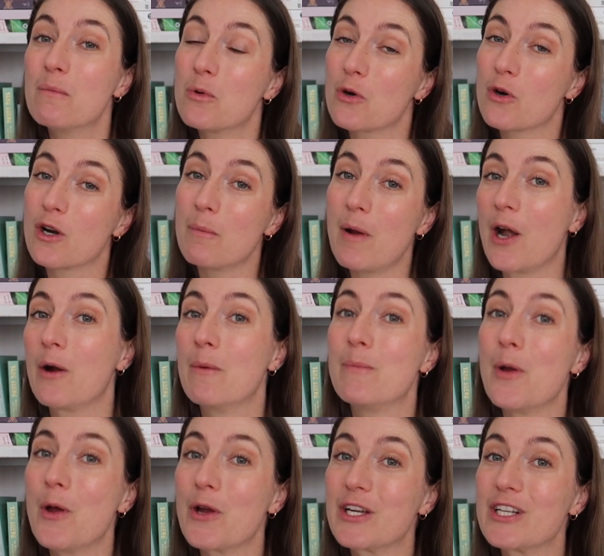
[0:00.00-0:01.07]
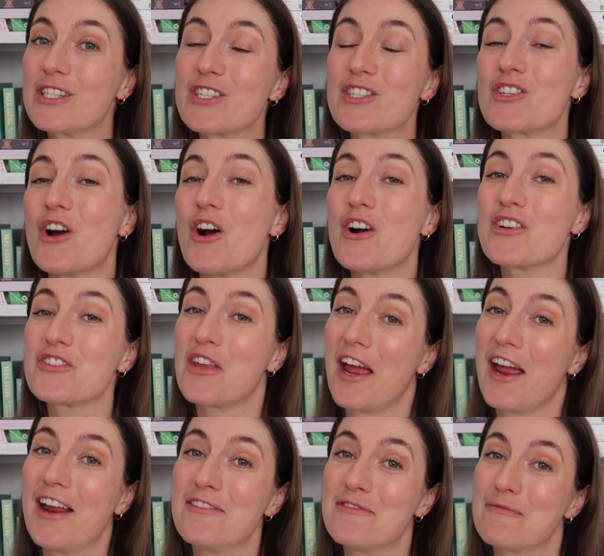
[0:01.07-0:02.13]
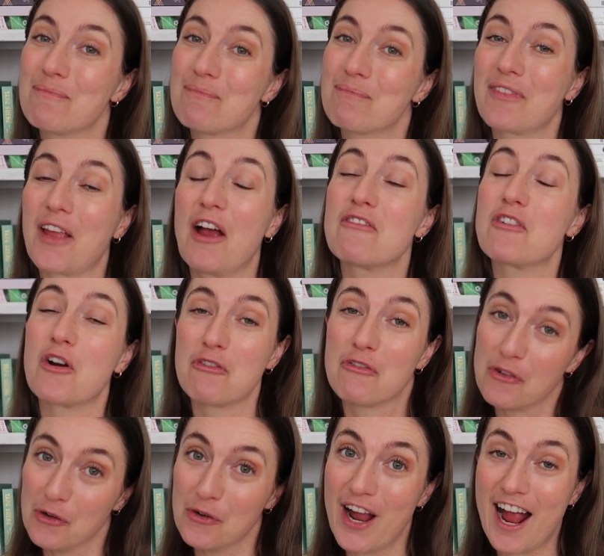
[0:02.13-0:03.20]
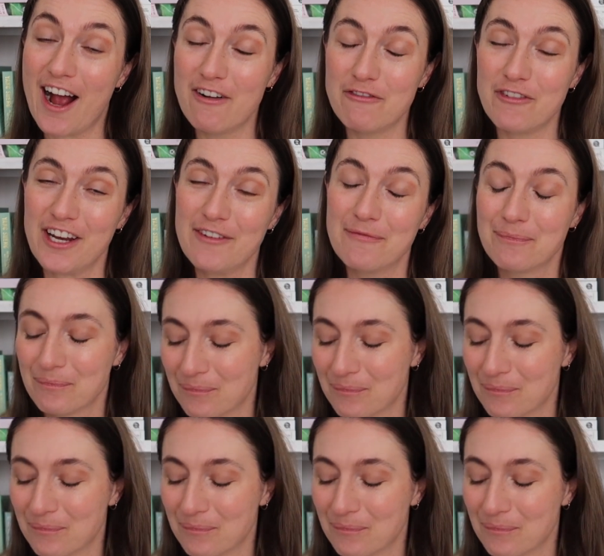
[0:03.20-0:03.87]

Put on a pair of Birkenstocks and I've got a full outfit.